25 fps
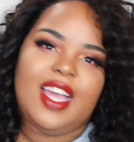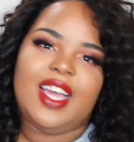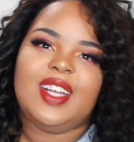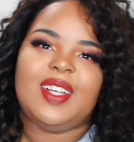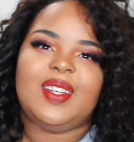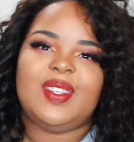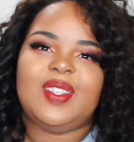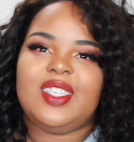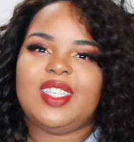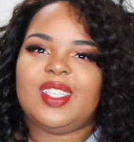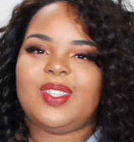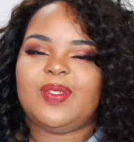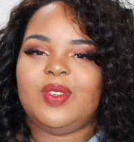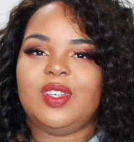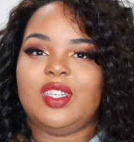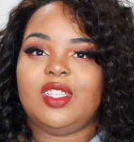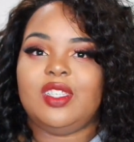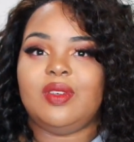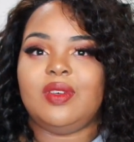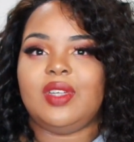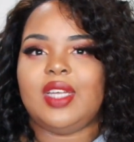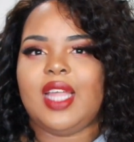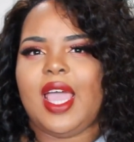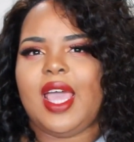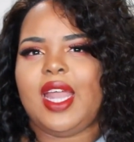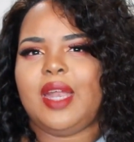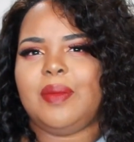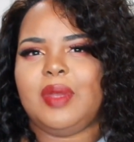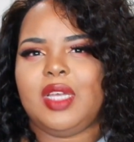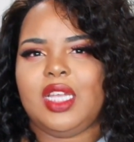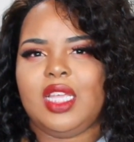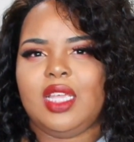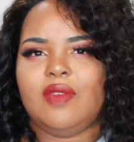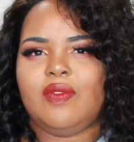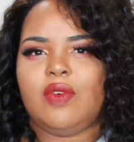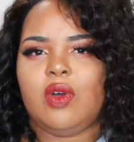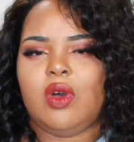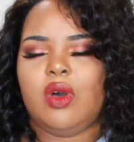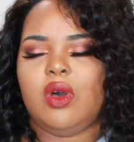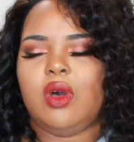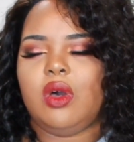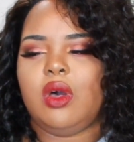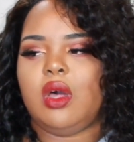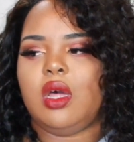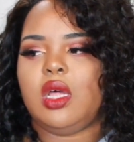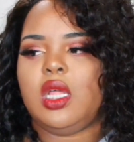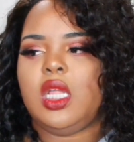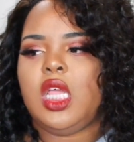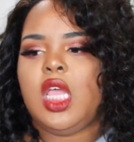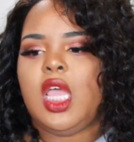I don't just want to do an Adam and Eve
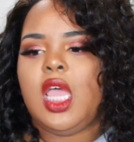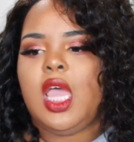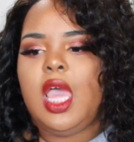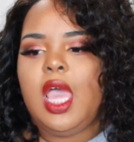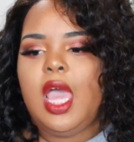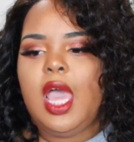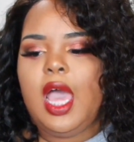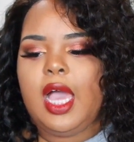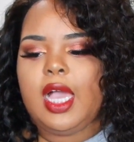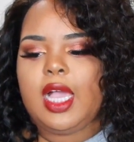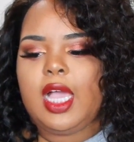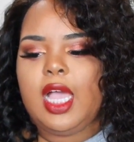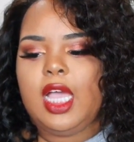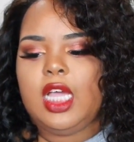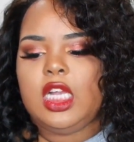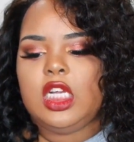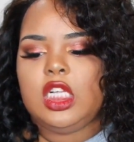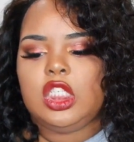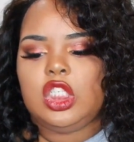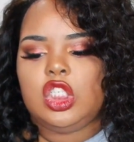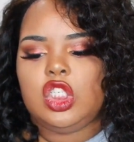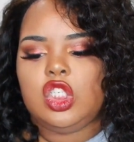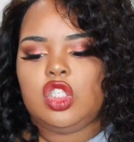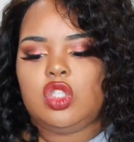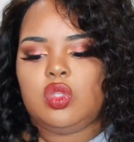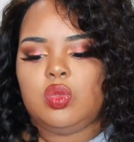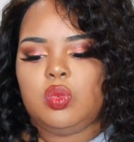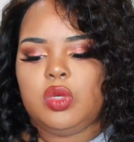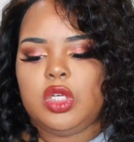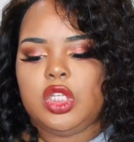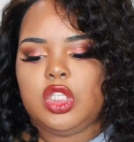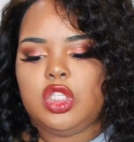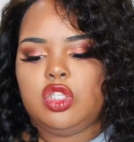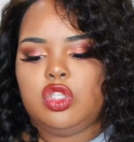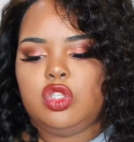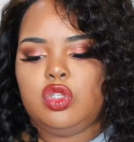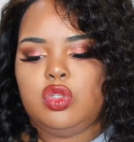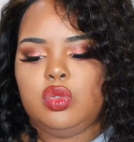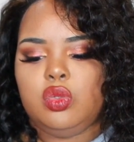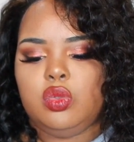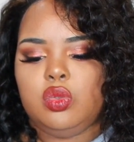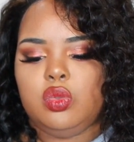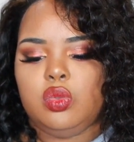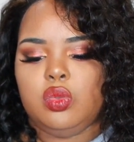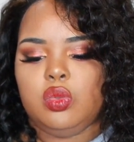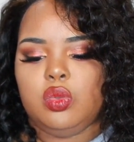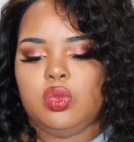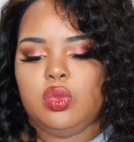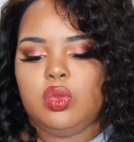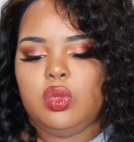haul. I kind of just want
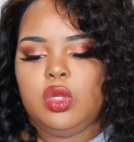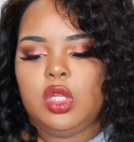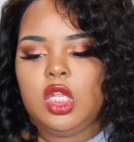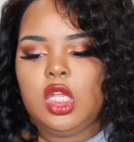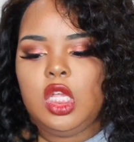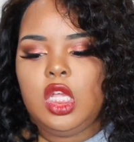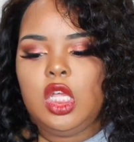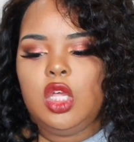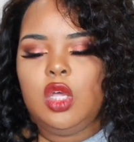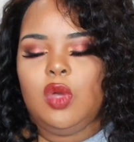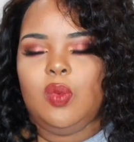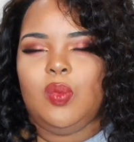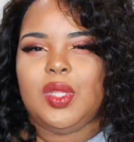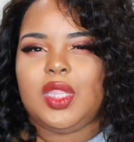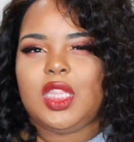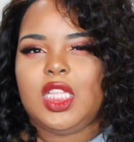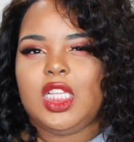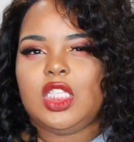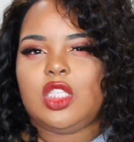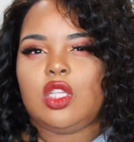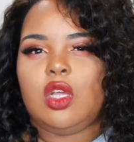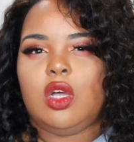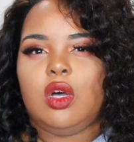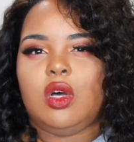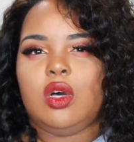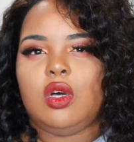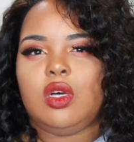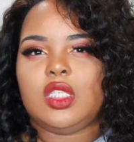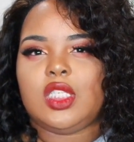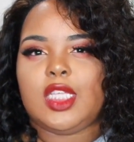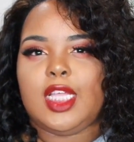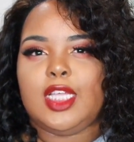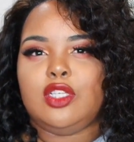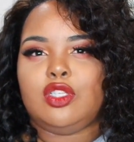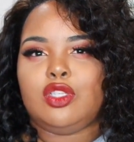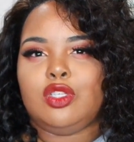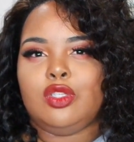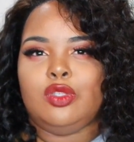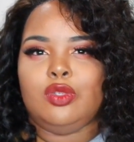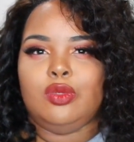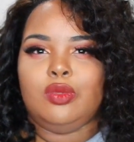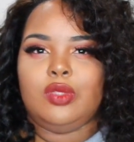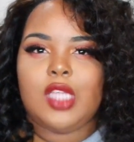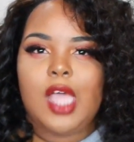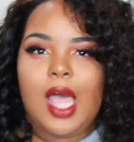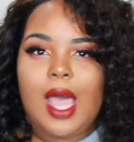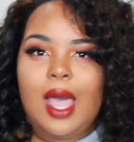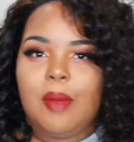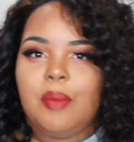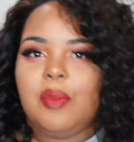to, with these hauls, I used to do
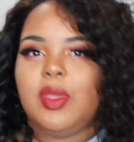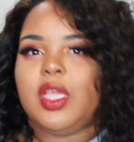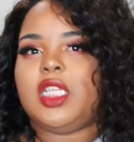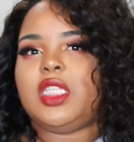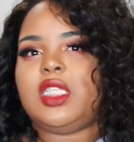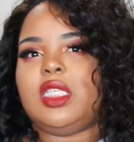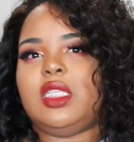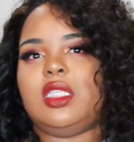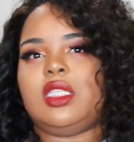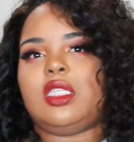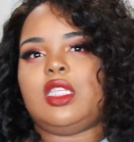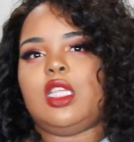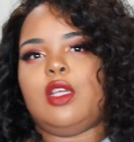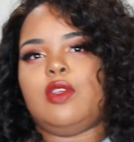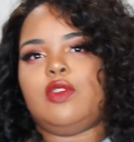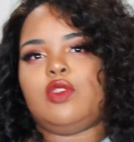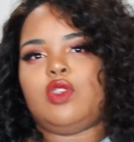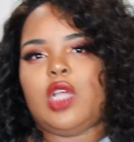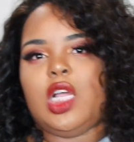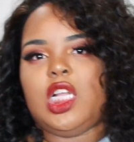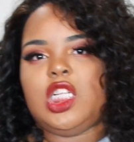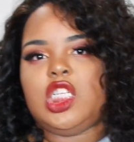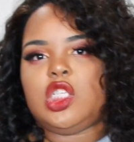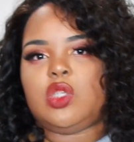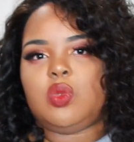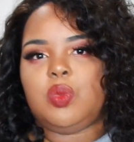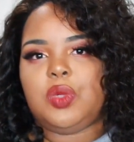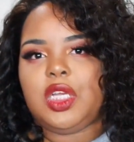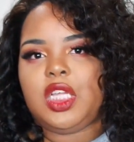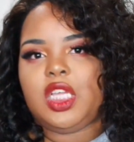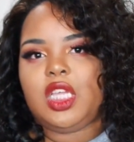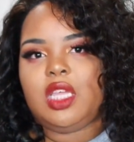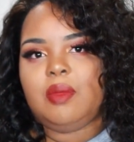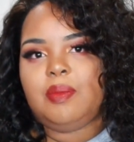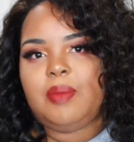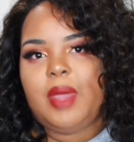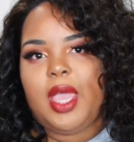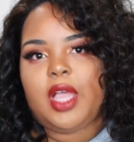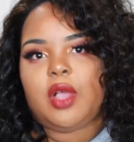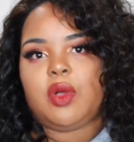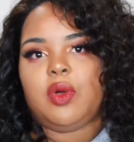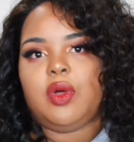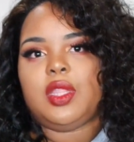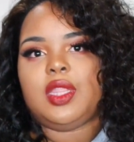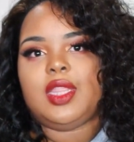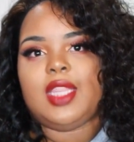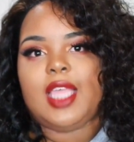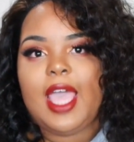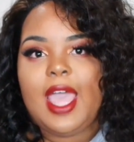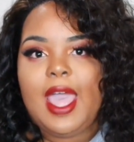topics and stuff, so I just want to get back
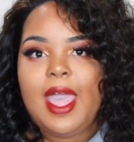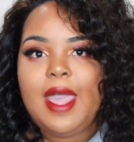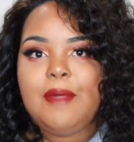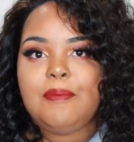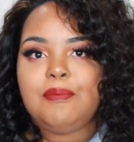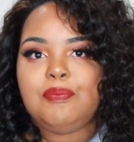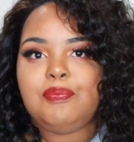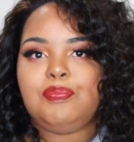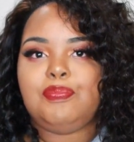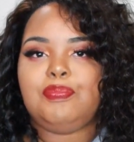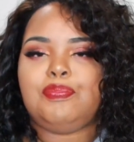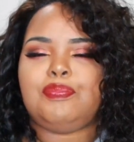on that.